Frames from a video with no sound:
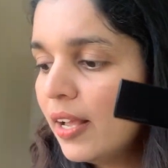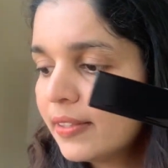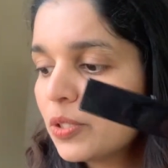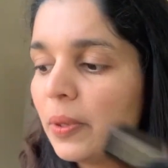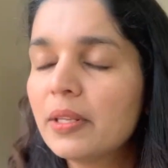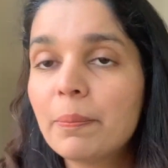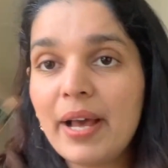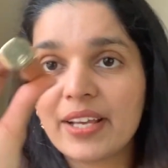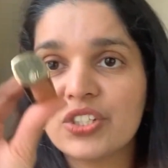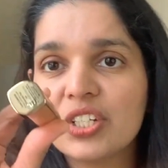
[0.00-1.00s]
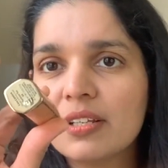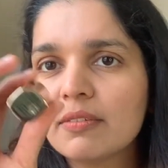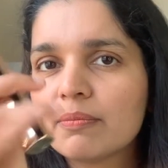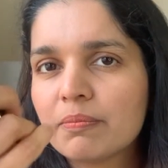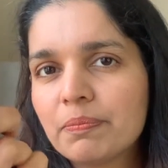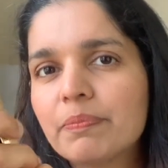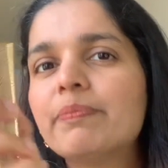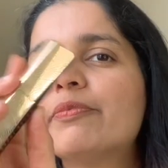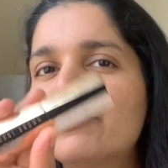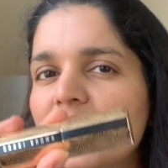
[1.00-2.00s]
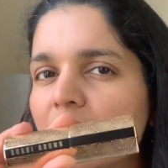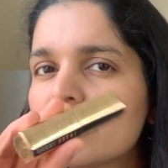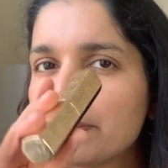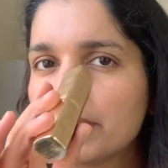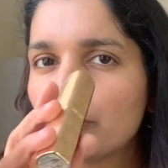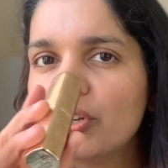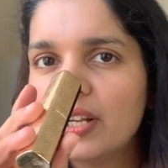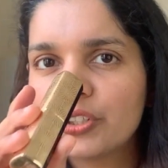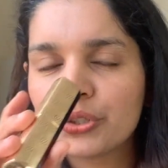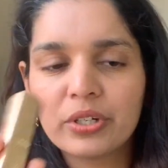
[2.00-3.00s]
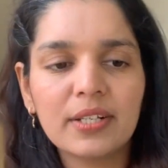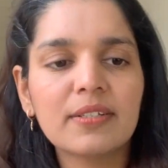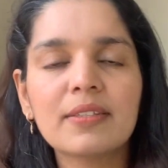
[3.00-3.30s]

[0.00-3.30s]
This one, the packaging feels a bit more luxurious